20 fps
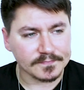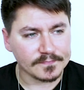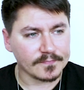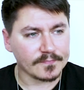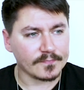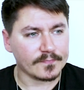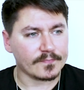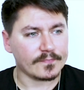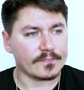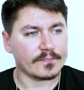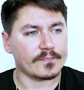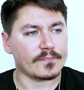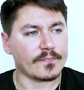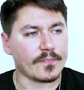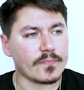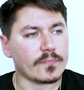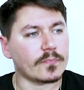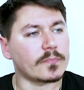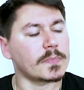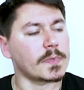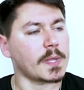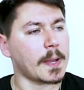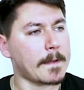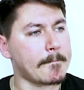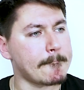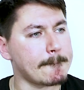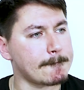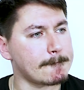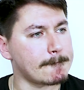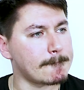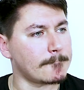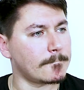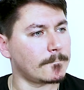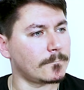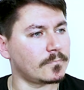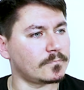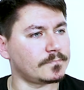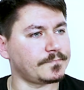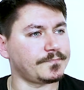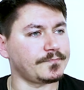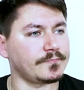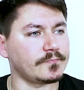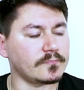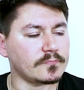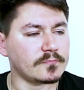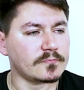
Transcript: What is the most random fact that you know?